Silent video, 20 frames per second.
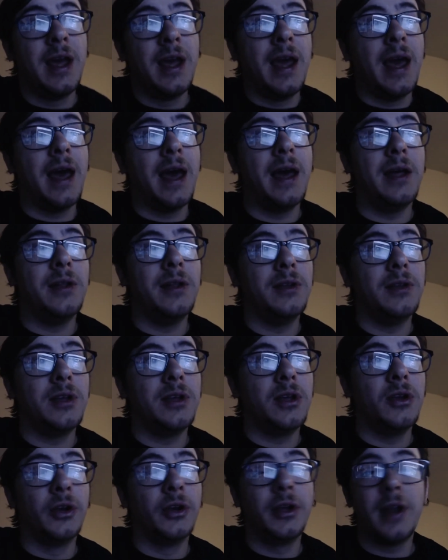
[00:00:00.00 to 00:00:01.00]
and
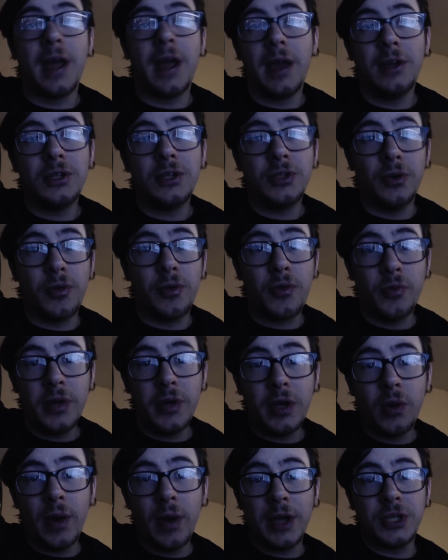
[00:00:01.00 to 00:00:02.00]
you're going to answer 3
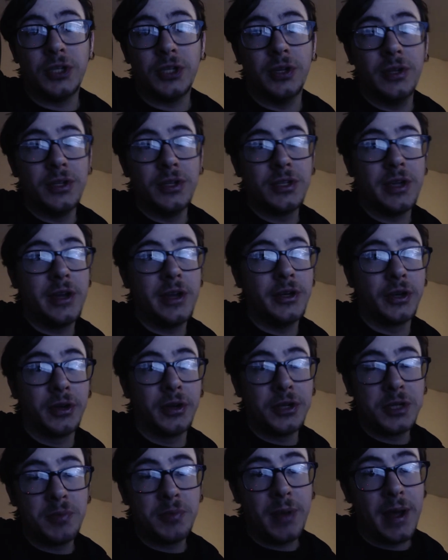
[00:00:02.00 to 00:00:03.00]
questions, and you're going
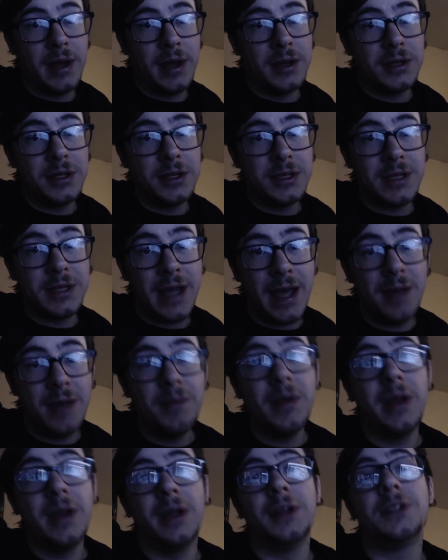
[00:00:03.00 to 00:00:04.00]
to spend 10
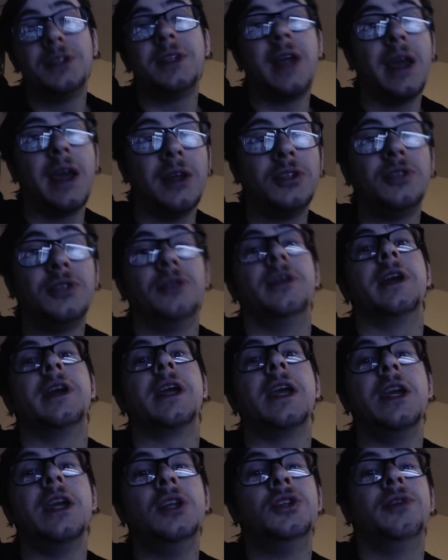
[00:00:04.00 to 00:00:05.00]
minutes answering
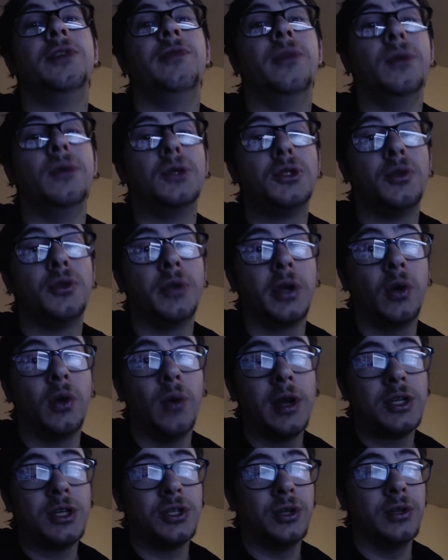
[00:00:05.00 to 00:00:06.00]
each of those 3
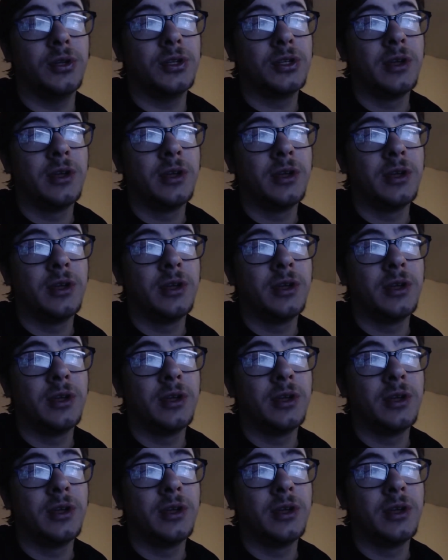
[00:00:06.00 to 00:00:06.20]
questions.